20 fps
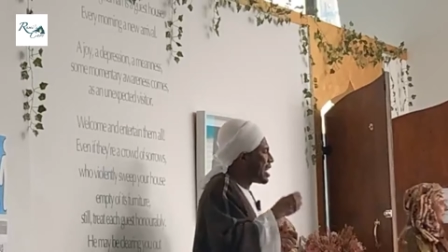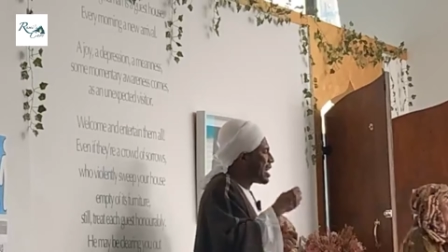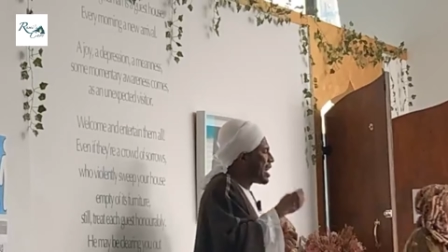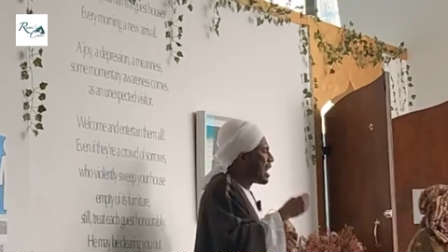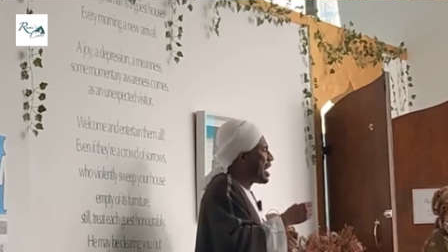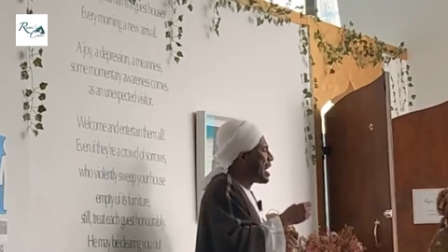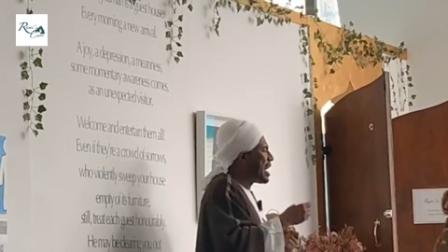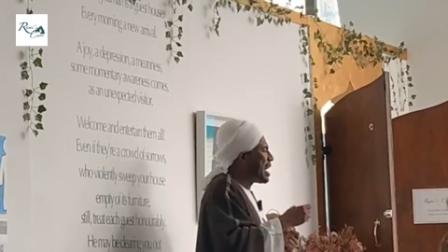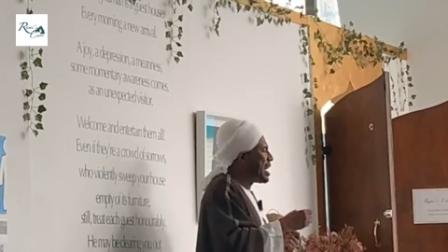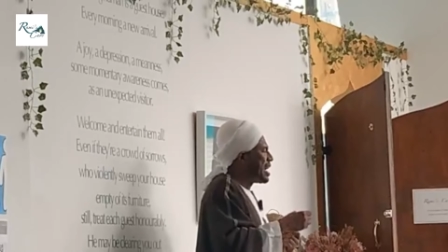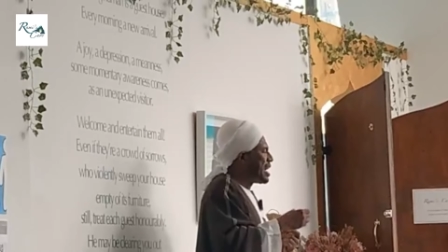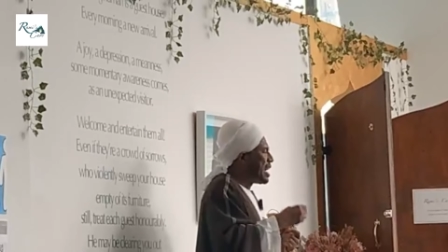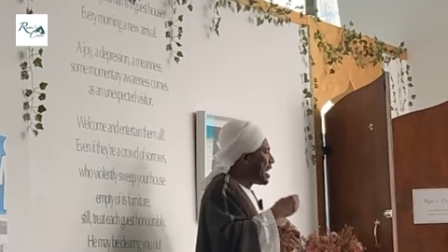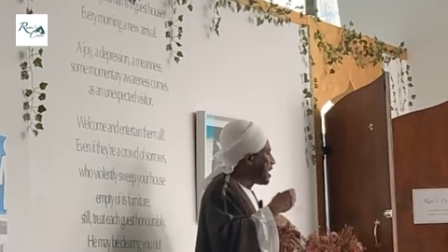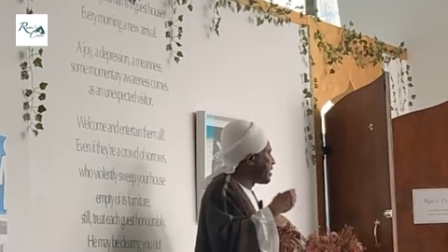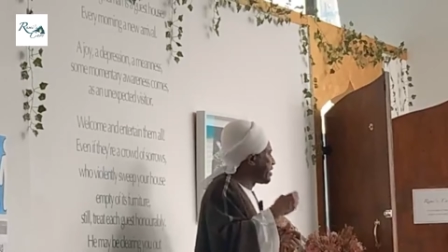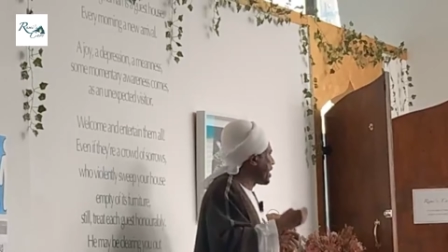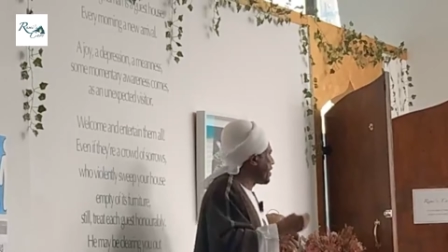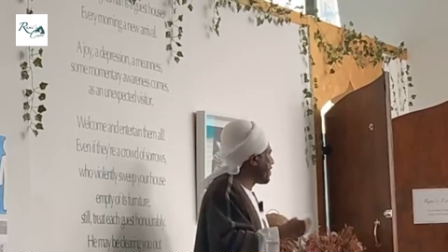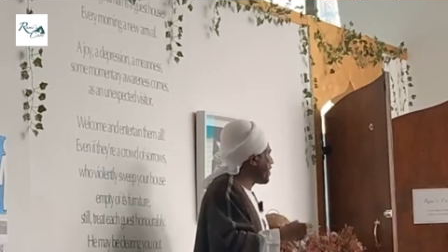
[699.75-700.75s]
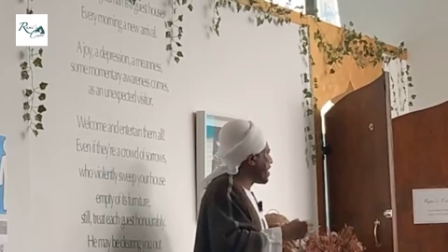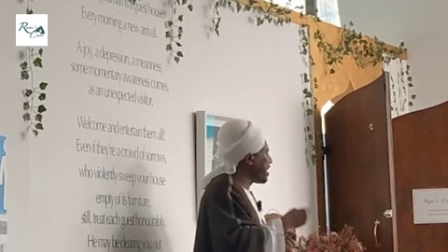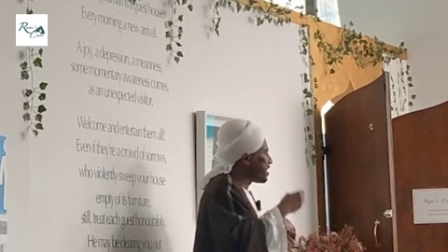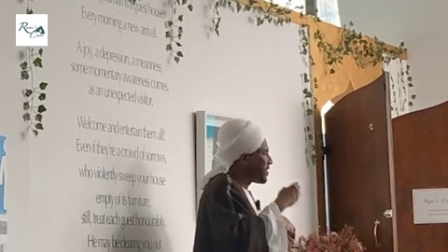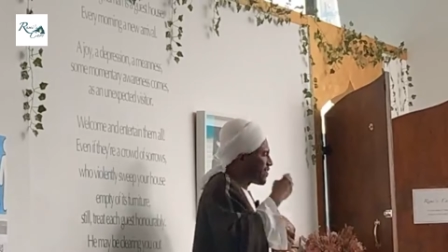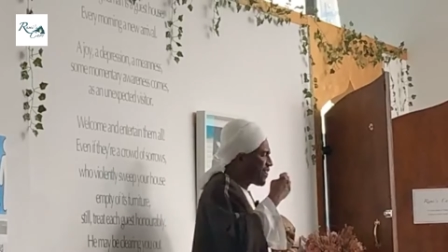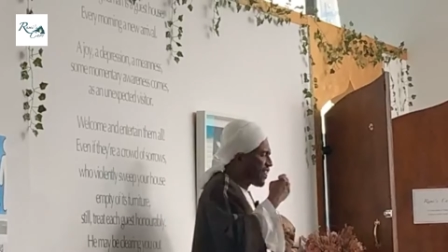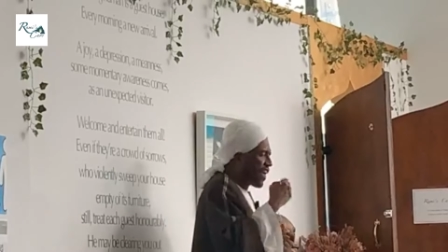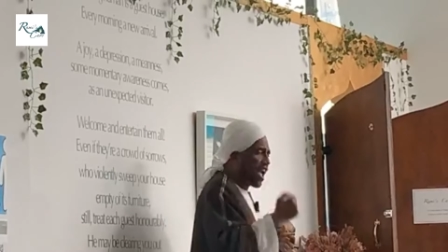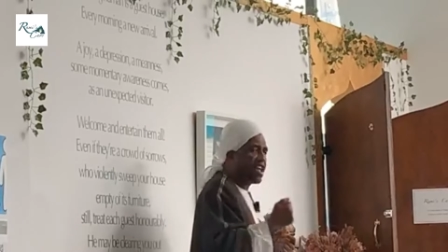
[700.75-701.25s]
Allah has given
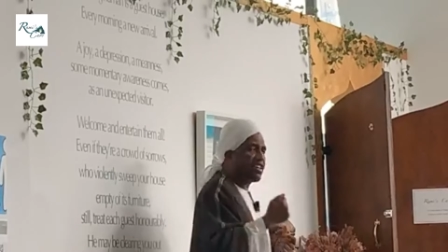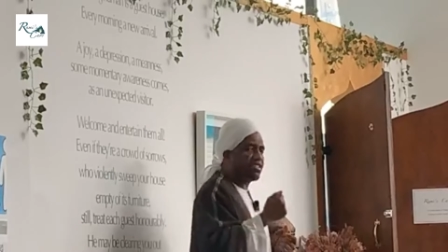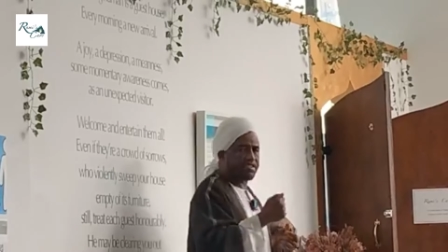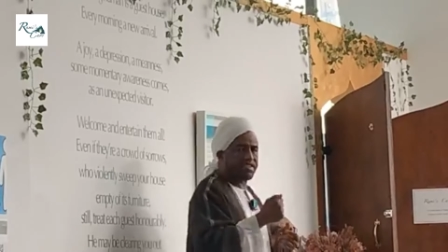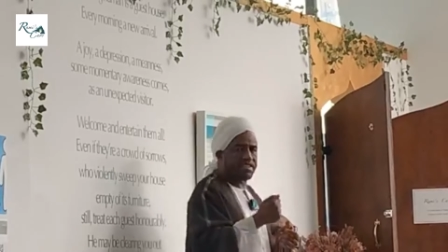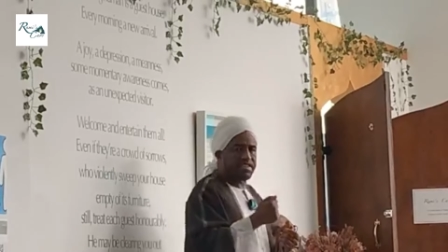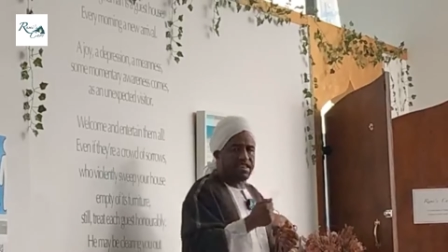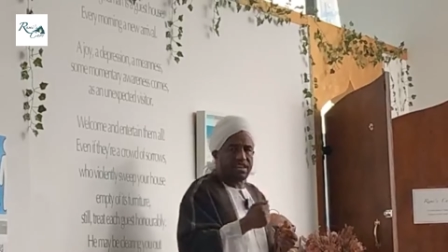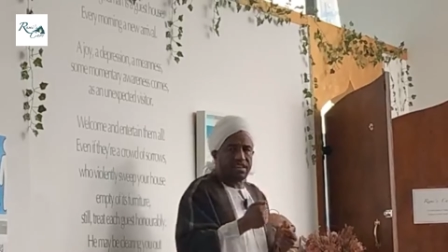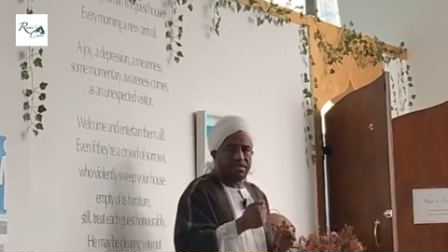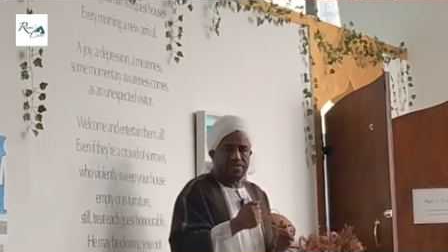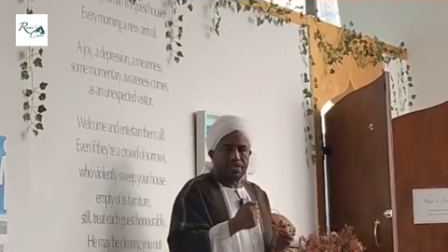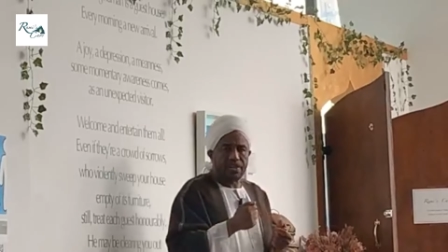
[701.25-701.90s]
us faith.